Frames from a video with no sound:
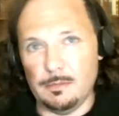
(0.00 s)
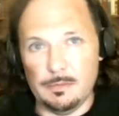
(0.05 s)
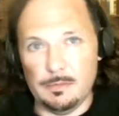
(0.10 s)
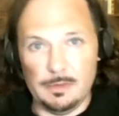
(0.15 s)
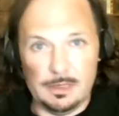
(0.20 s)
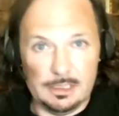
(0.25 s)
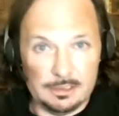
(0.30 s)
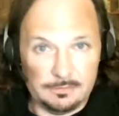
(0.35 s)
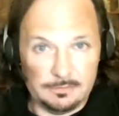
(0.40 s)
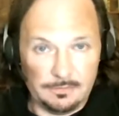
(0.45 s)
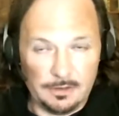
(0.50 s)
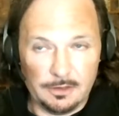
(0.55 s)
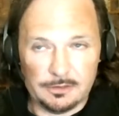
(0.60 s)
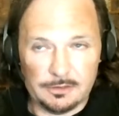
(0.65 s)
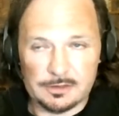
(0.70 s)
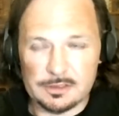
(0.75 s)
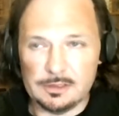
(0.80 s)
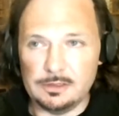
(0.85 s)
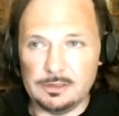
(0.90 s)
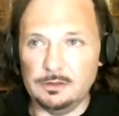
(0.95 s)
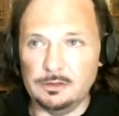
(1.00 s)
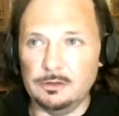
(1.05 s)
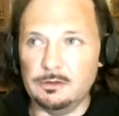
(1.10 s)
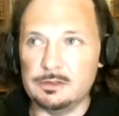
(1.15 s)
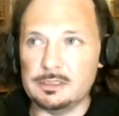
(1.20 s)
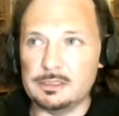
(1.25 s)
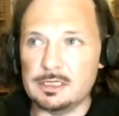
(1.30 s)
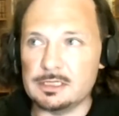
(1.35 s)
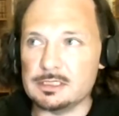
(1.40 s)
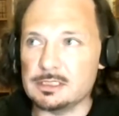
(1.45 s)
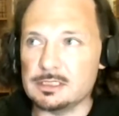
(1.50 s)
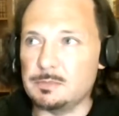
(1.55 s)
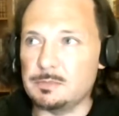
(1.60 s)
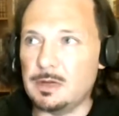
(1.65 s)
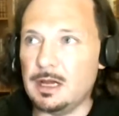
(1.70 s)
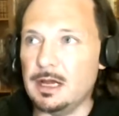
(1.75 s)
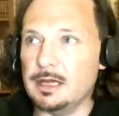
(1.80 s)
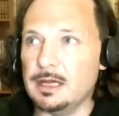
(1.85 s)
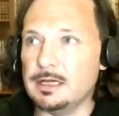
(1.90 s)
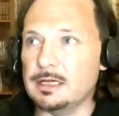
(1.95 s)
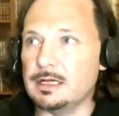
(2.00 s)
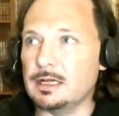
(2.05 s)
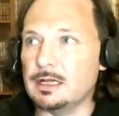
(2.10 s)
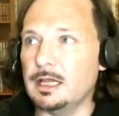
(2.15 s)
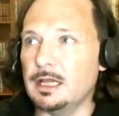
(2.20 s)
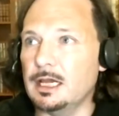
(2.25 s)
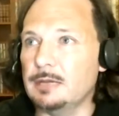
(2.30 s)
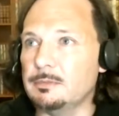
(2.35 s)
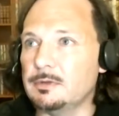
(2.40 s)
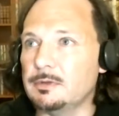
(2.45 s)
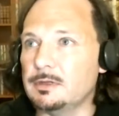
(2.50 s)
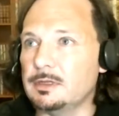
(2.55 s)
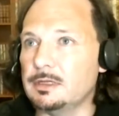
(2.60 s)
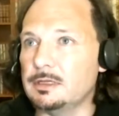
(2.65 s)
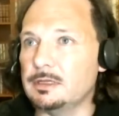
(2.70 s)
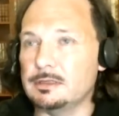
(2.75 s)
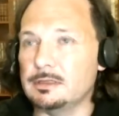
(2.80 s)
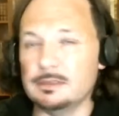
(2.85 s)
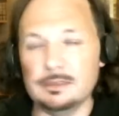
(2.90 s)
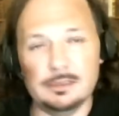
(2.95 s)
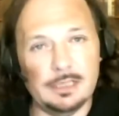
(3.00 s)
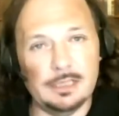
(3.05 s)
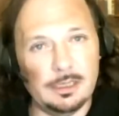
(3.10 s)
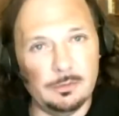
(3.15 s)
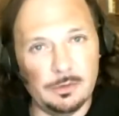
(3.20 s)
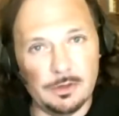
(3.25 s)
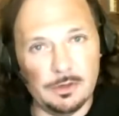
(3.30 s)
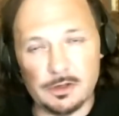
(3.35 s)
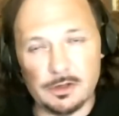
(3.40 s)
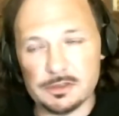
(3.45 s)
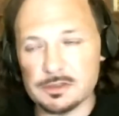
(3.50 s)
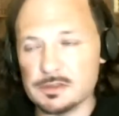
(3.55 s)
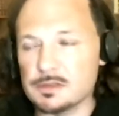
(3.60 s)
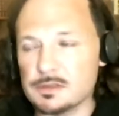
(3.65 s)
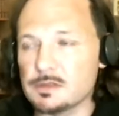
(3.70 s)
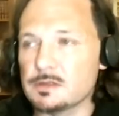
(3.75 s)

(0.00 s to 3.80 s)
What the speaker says: These folks in the Law and Justice Party claim that they were not.